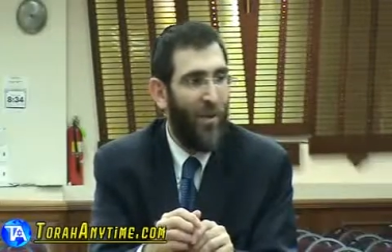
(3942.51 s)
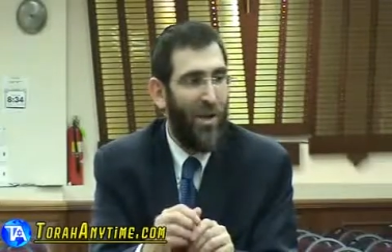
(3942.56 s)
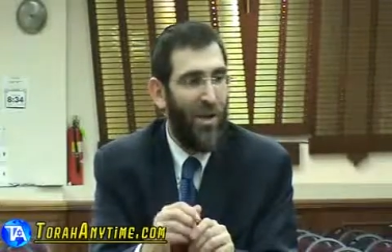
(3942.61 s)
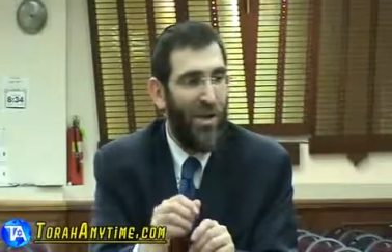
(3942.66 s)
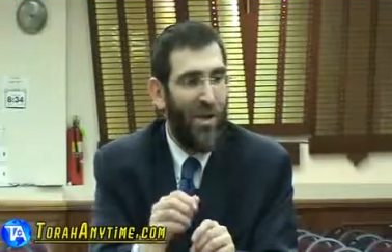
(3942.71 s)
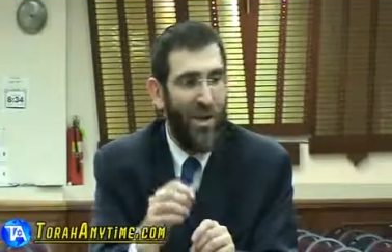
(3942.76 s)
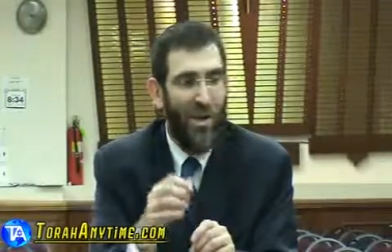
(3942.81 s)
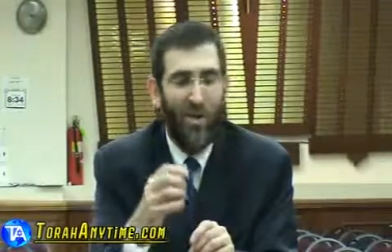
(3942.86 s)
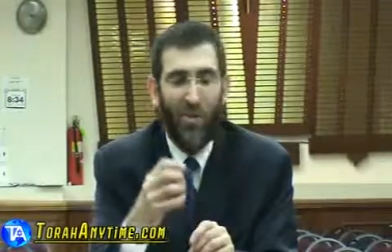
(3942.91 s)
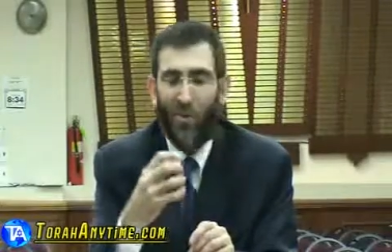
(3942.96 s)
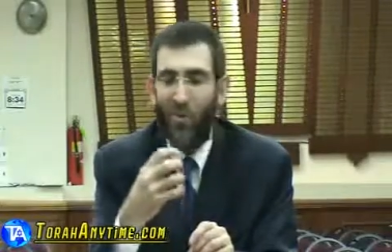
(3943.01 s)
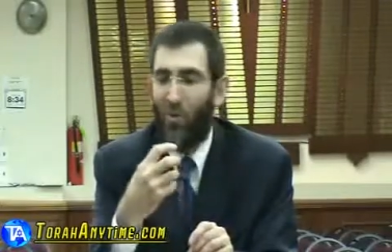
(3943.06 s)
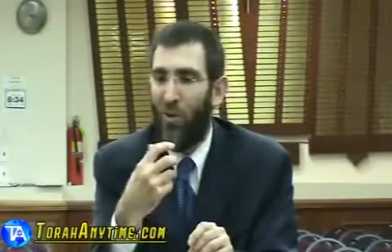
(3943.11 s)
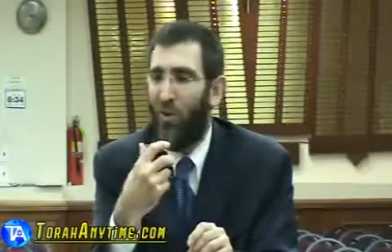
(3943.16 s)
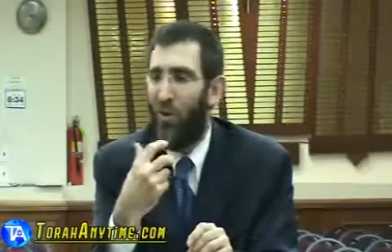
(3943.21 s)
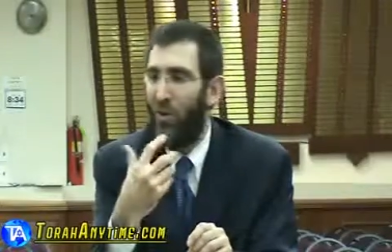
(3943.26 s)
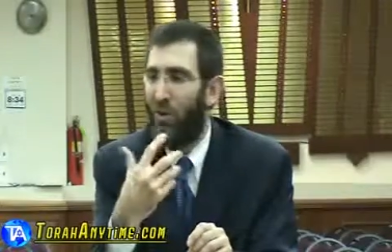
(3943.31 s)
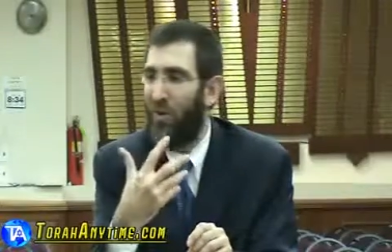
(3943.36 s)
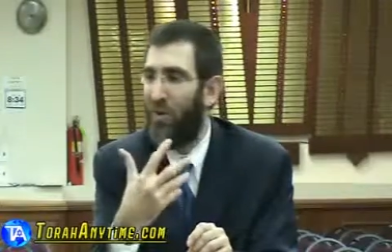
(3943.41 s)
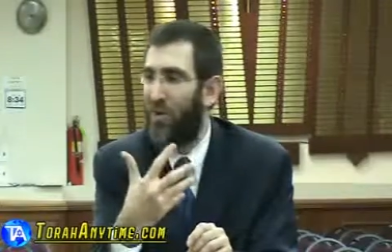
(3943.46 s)
We can hear
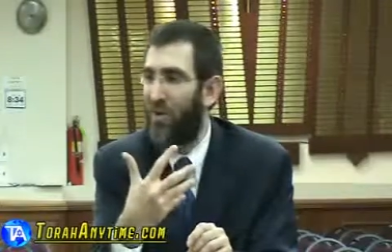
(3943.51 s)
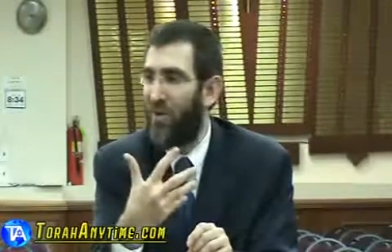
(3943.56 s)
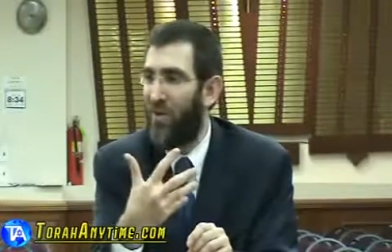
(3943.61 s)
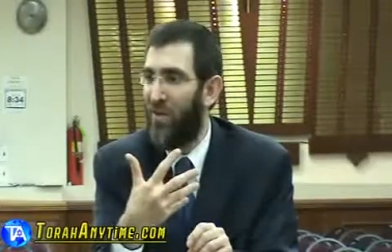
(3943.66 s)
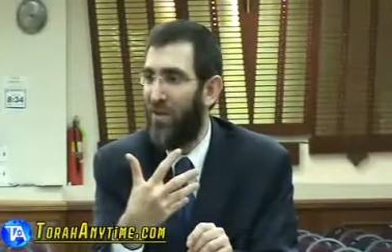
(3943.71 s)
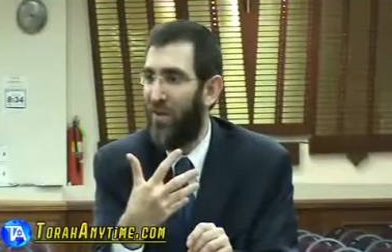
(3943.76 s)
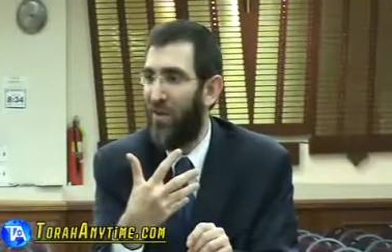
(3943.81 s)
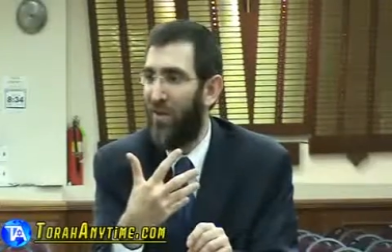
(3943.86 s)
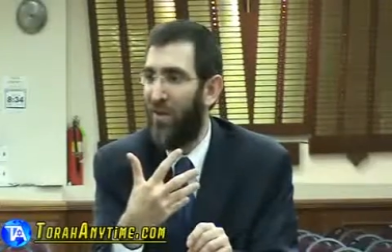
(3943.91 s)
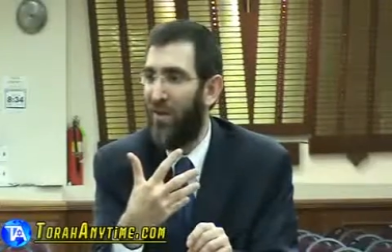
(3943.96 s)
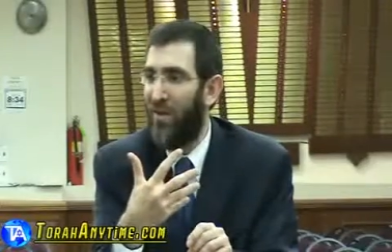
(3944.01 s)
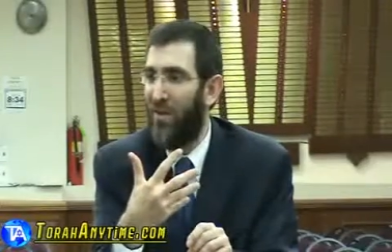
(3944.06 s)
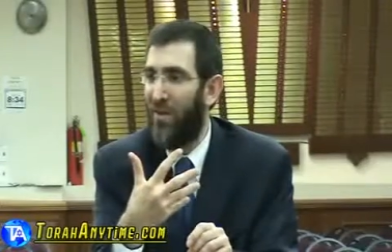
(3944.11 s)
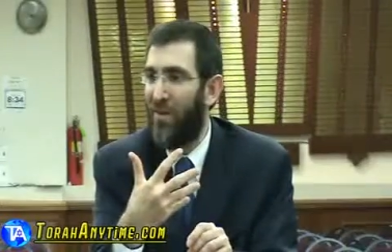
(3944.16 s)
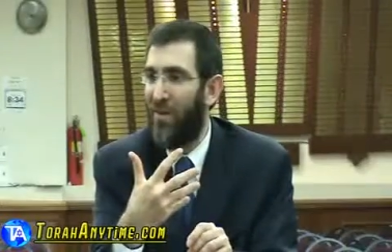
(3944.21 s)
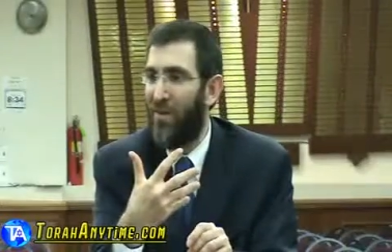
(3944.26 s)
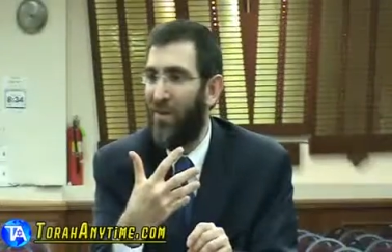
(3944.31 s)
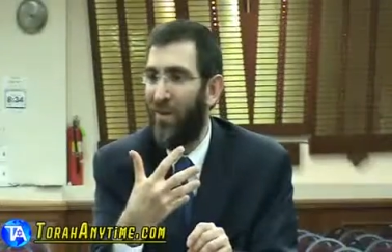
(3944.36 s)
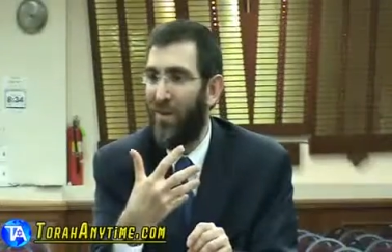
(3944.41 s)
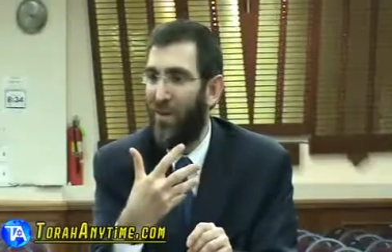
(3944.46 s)
words
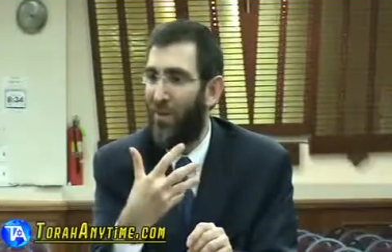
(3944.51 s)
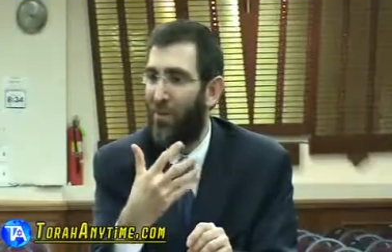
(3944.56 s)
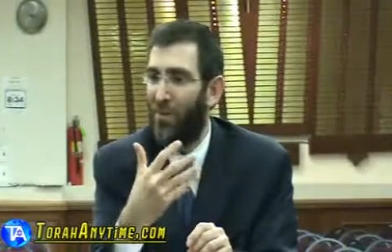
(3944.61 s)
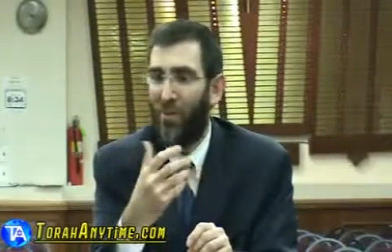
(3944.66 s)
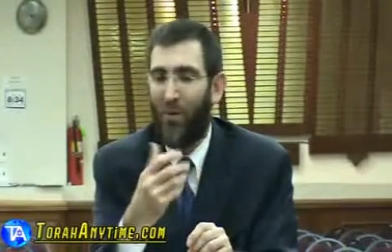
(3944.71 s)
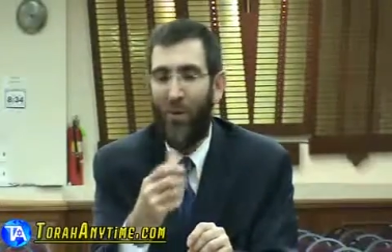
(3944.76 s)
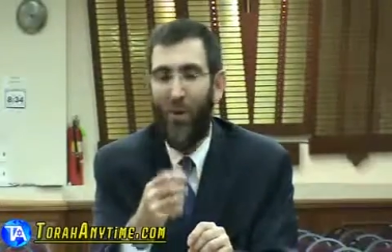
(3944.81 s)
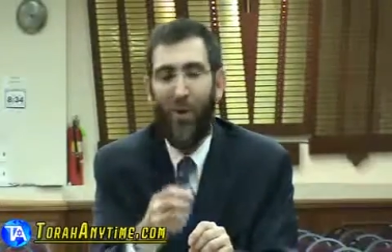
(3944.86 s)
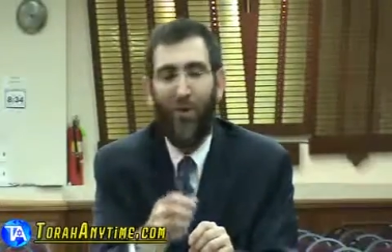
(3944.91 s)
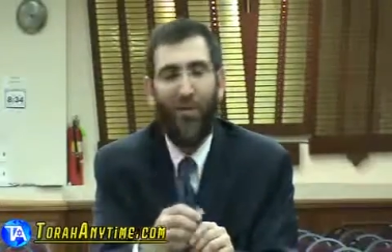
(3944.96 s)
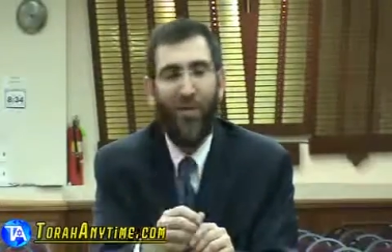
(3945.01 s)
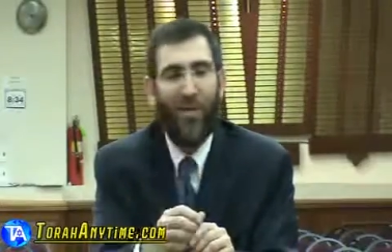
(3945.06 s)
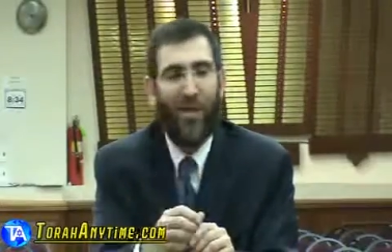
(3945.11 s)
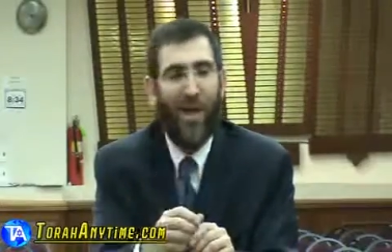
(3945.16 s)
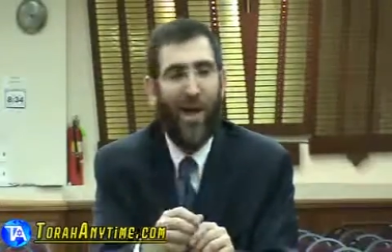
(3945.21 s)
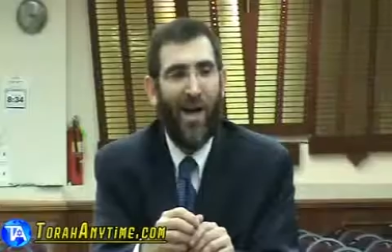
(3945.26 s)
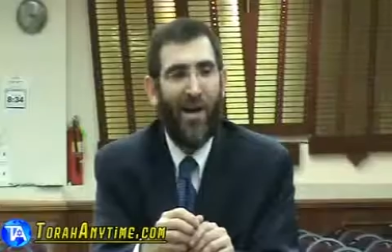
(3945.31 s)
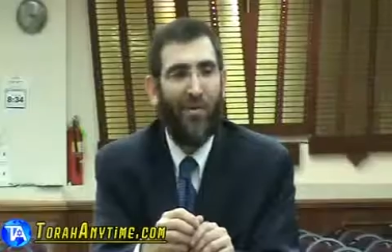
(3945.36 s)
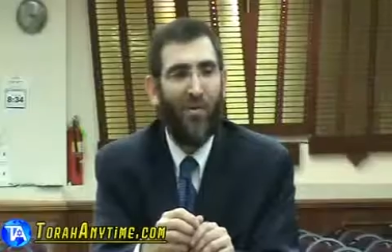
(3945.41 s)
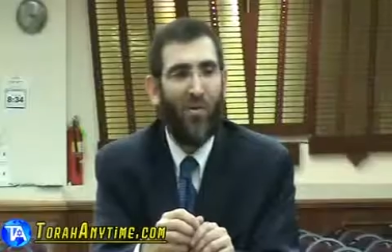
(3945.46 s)
but
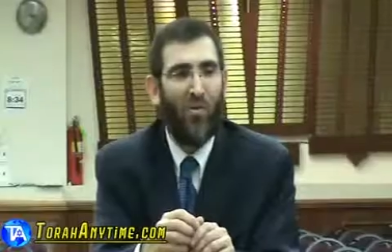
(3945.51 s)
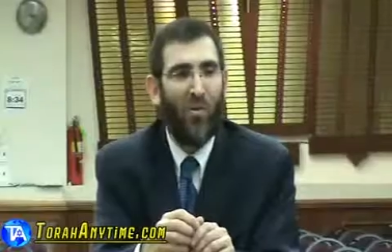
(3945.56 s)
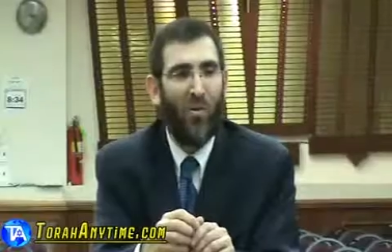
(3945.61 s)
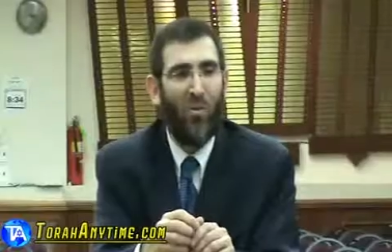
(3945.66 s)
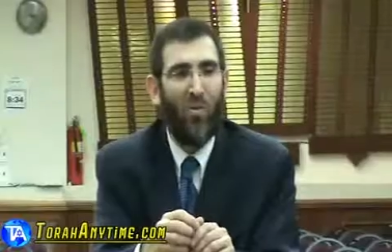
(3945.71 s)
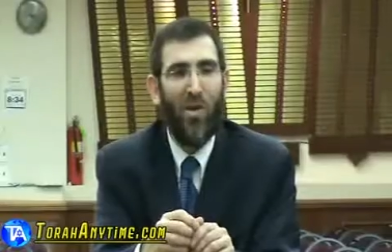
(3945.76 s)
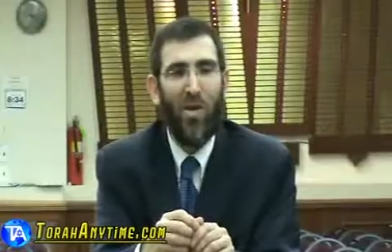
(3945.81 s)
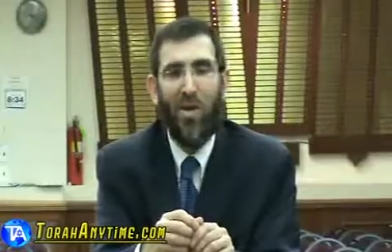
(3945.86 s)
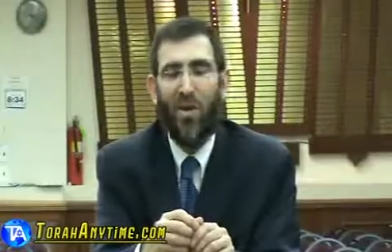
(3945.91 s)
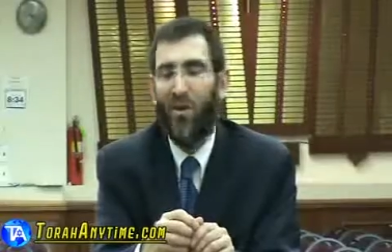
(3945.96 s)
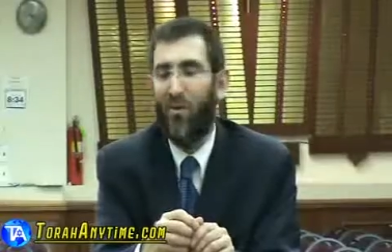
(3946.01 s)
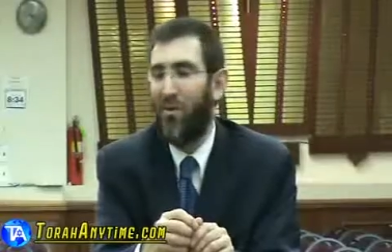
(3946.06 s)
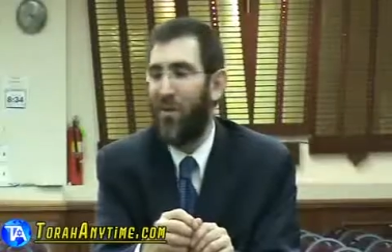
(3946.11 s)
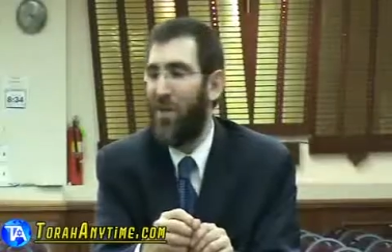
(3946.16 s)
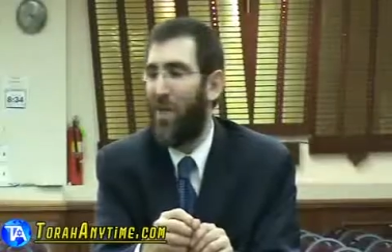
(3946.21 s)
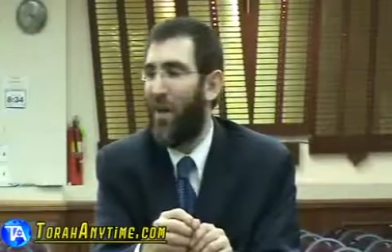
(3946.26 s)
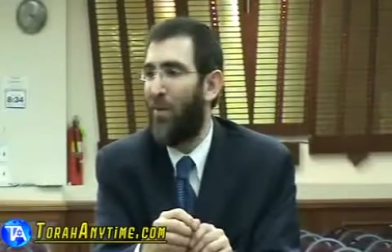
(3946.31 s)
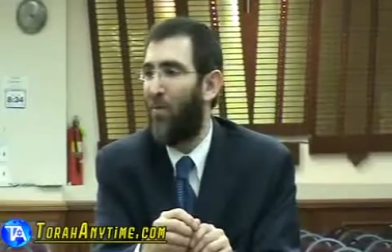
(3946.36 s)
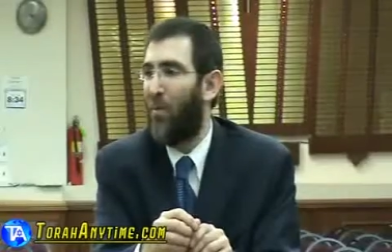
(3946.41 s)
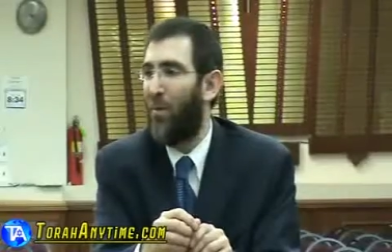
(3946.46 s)
oftentimes, what we hear
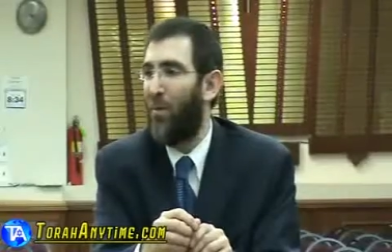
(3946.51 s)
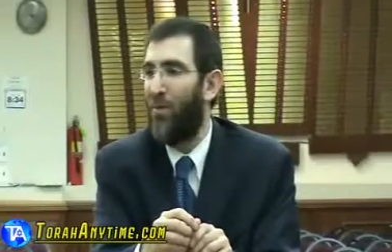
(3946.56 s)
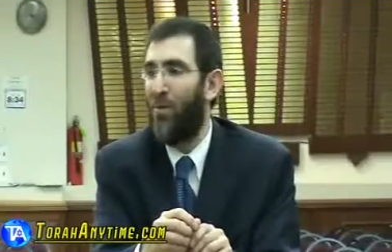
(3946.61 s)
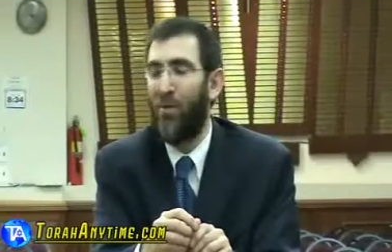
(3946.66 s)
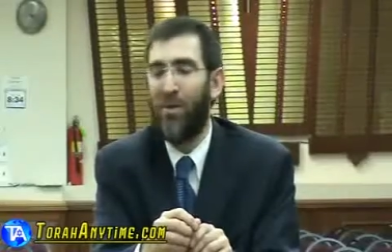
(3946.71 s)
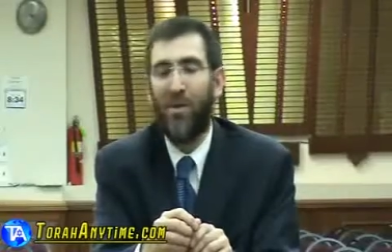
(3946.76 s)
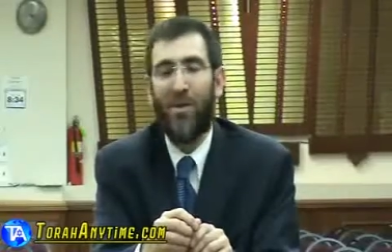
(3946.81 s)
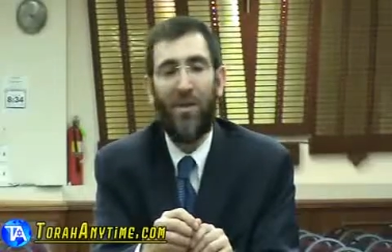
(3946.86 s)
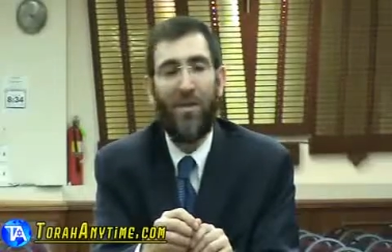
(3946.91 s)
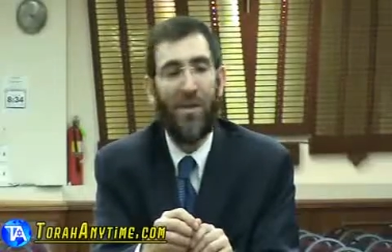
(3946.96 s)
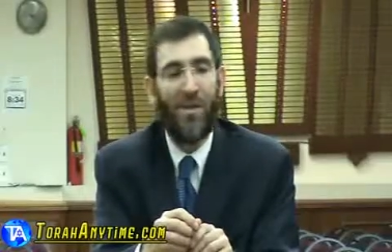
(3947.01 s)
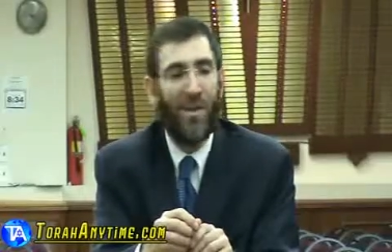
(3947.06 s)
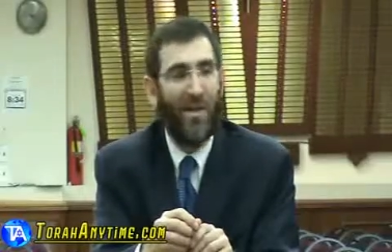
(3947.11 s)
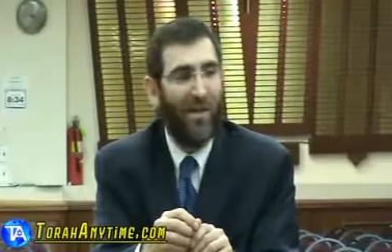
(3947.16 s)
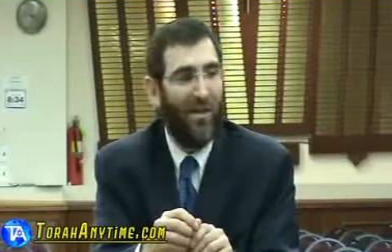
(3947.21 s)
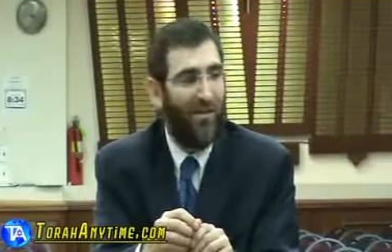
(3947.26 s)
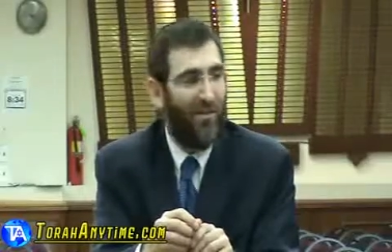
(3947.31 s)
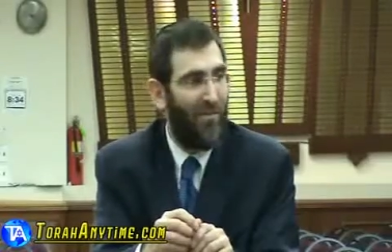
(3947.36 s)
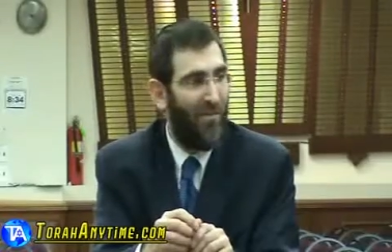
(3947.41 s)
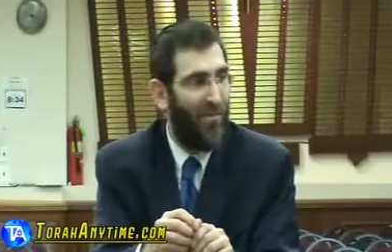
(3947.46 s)
is not what the person is
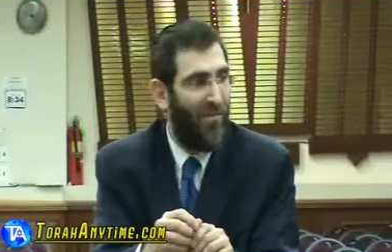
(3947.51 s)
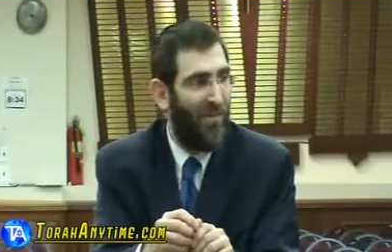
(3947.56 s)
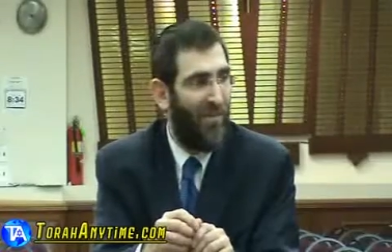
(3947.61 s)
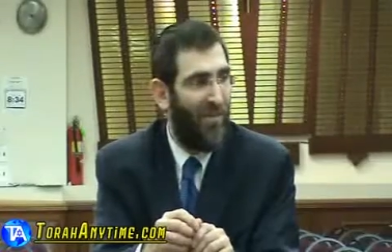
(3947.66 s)
saying.